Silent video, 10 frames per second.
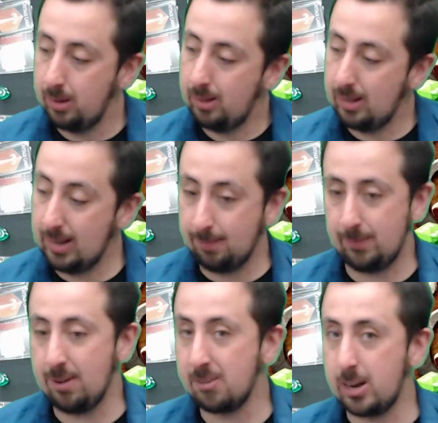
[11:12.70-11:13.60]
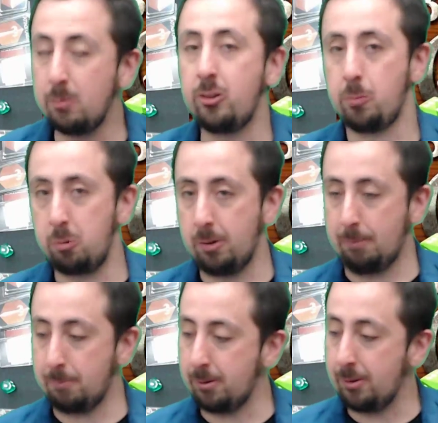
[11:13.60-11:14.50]
If it ever comes to a point
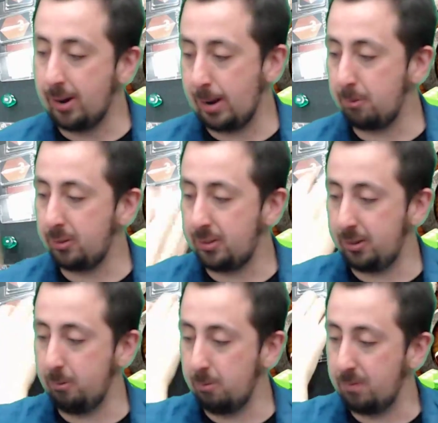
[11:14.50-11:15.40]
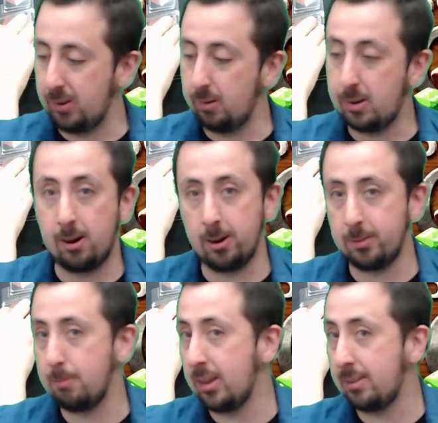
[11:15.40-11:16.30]
where we're not able to reveal cards
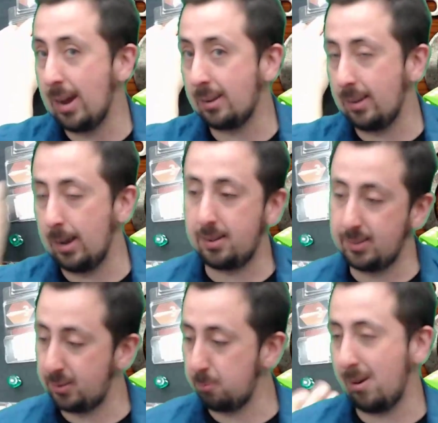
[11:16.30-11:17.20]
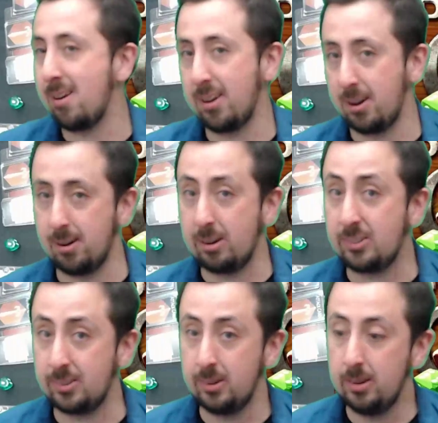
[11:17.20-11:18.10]
from the attack deck because it's run out of
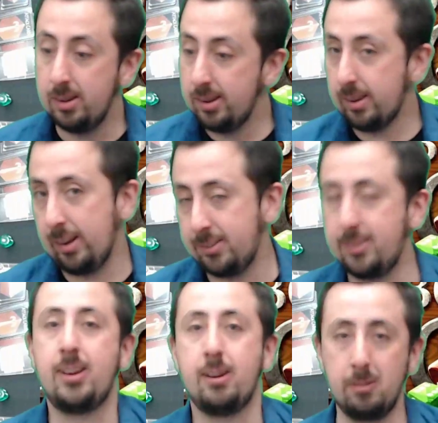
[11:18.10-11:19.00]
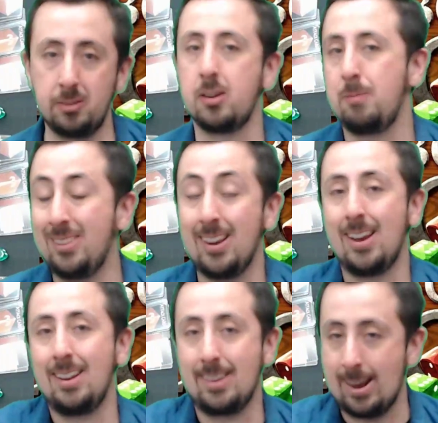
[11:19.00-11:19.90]
cards, each of the heroes are going to be
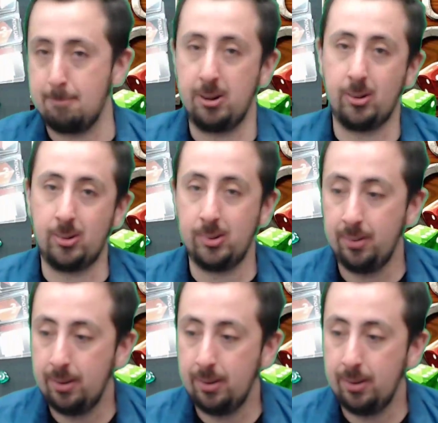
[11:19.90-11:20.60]
taking damage.